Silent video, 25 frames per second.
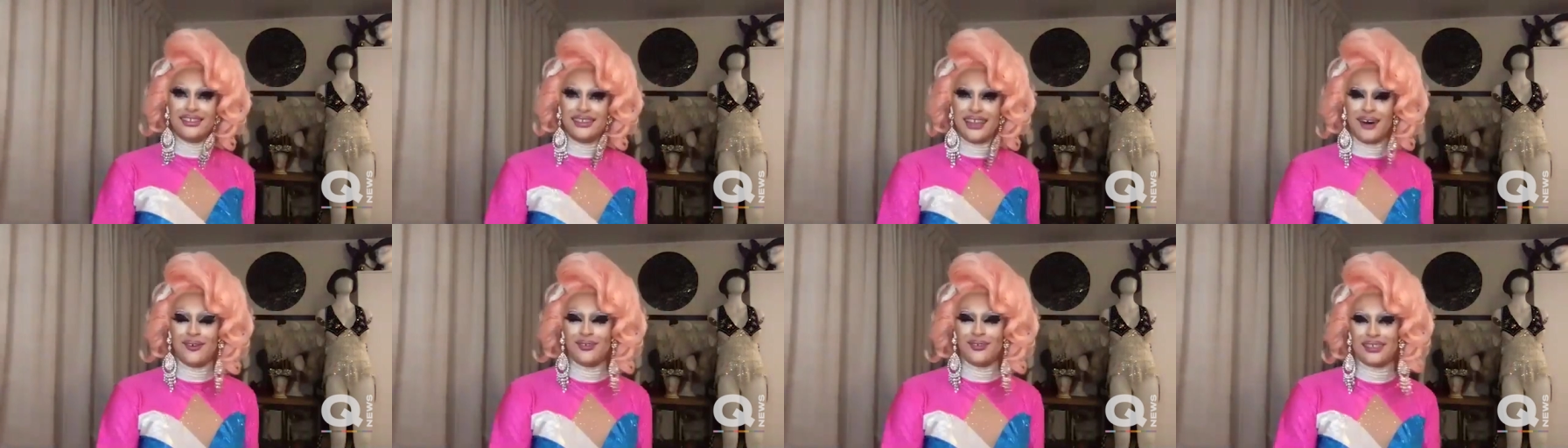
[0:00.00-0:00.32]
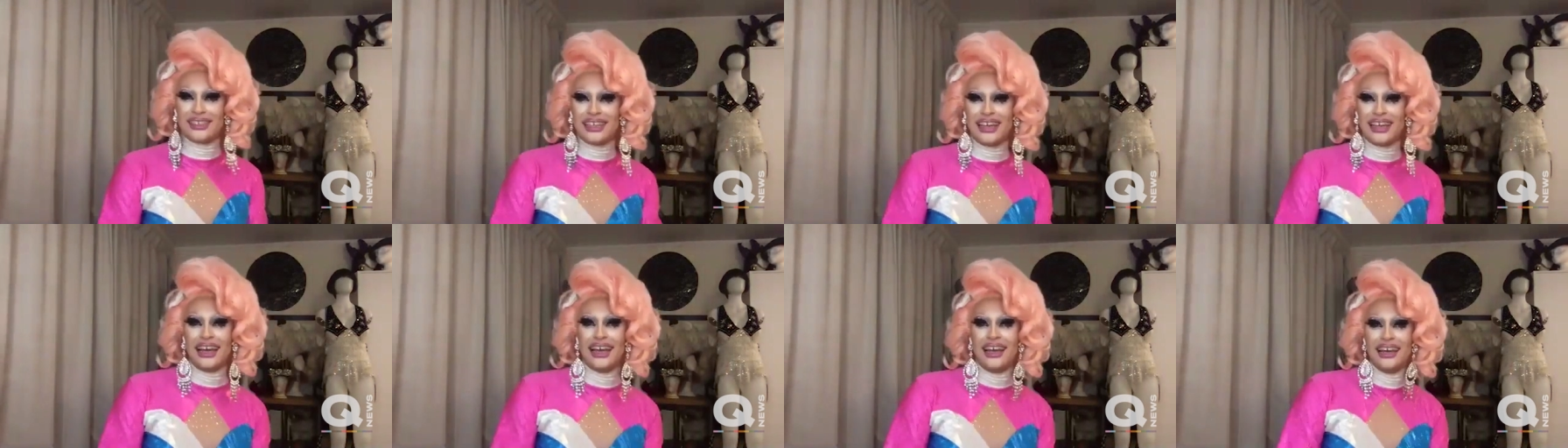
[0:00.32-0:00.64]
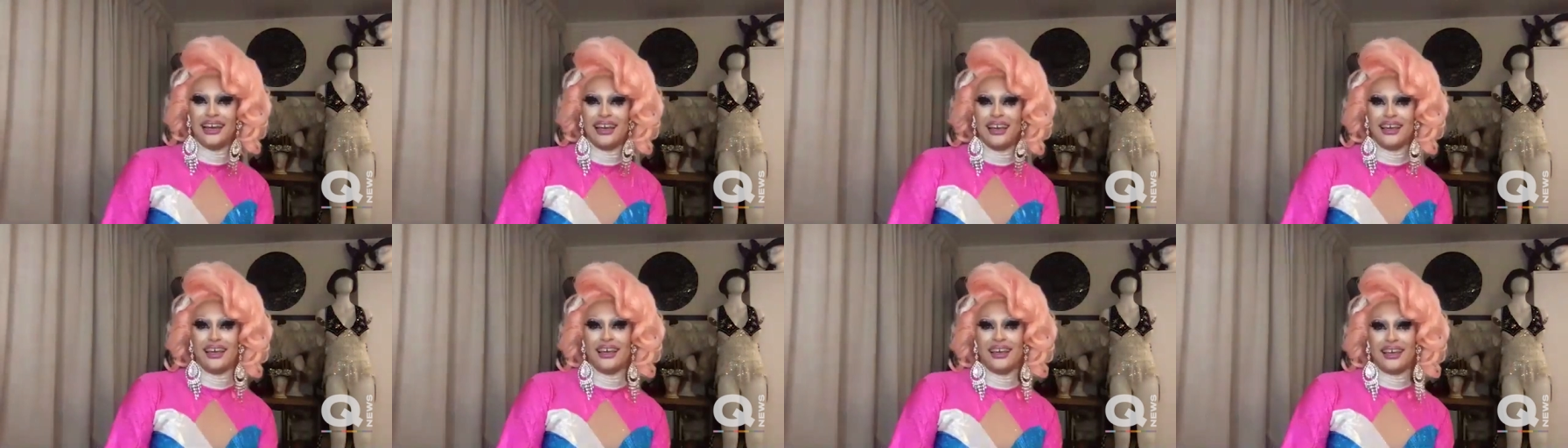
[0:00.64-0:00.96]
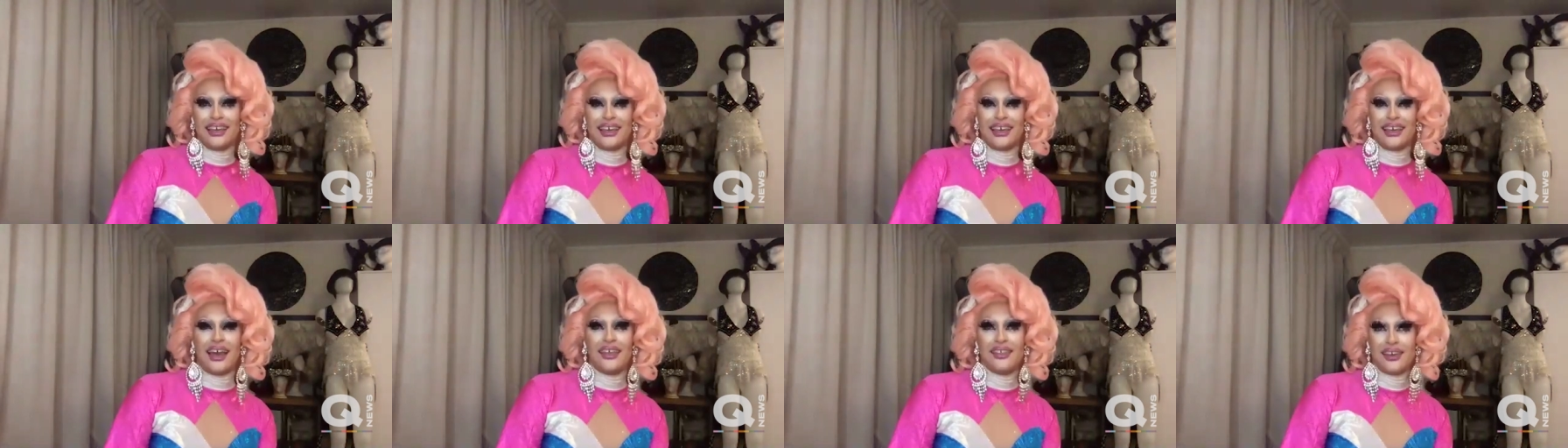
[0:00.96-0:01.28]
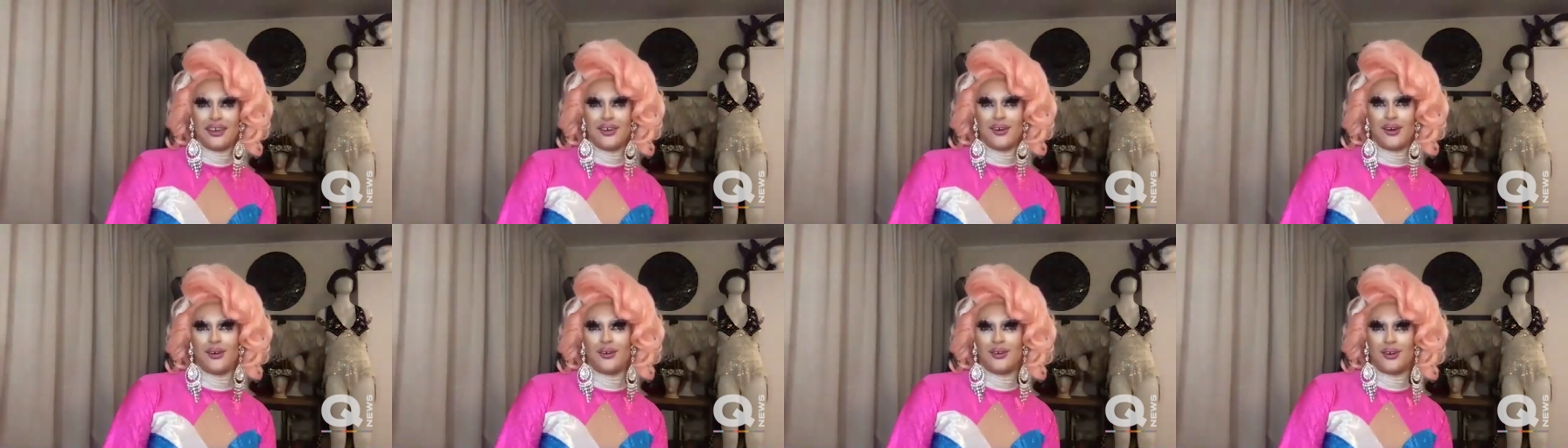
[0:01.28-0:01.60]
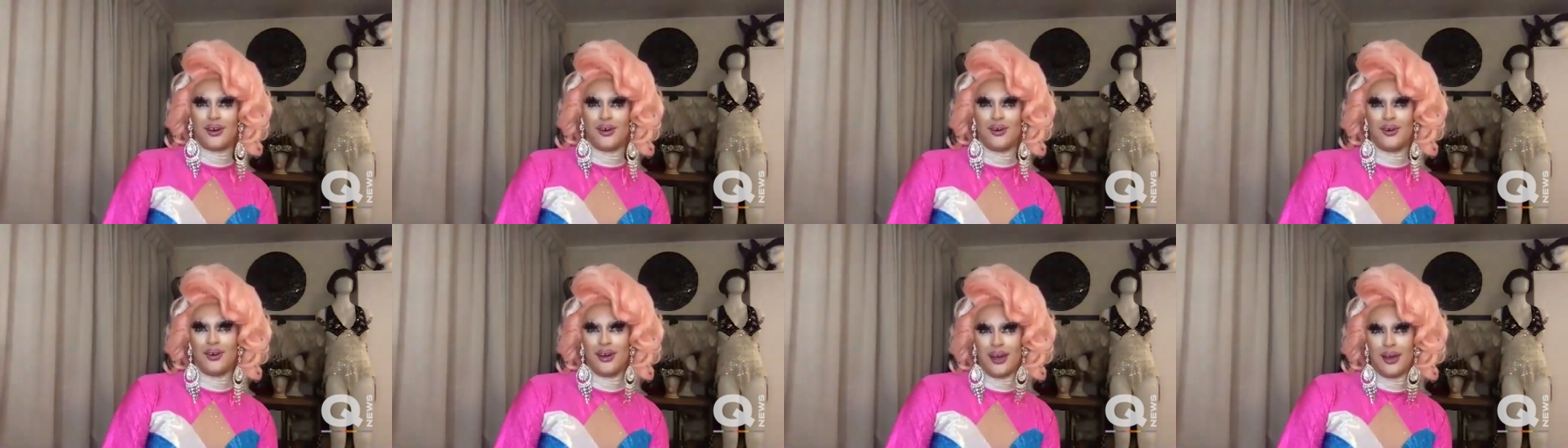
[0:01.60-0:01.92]
it. Yeah, I think
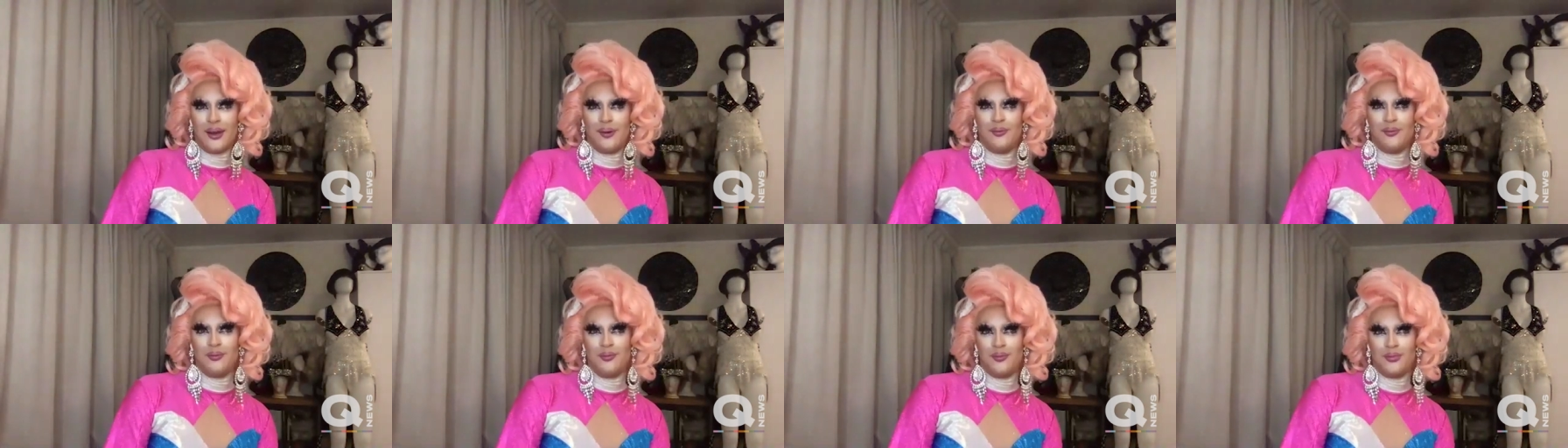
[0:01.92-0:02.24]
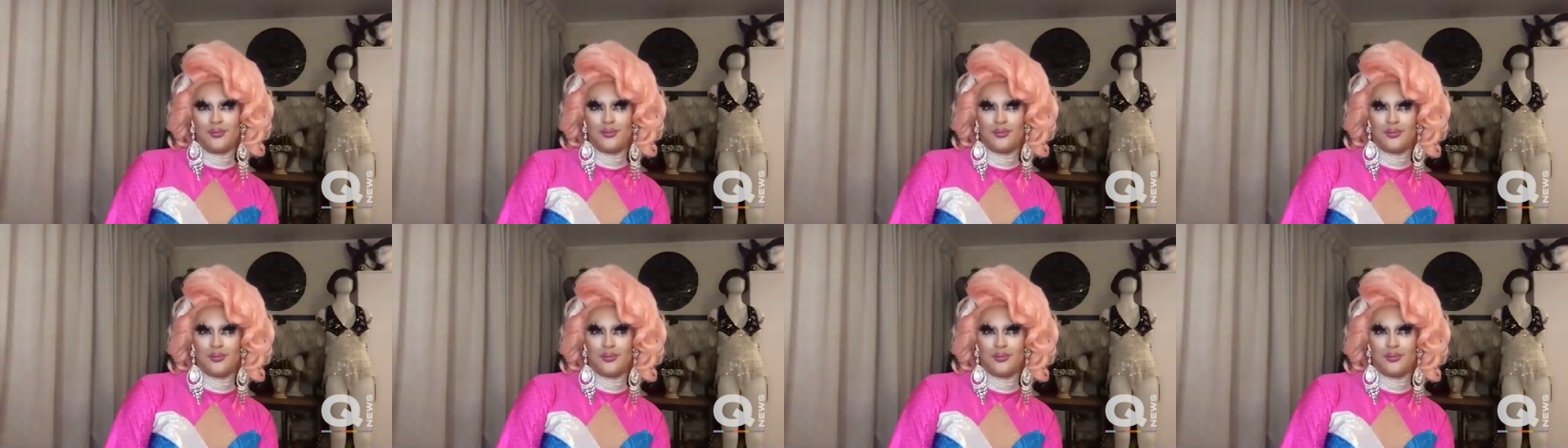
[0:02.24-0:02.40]
Coco.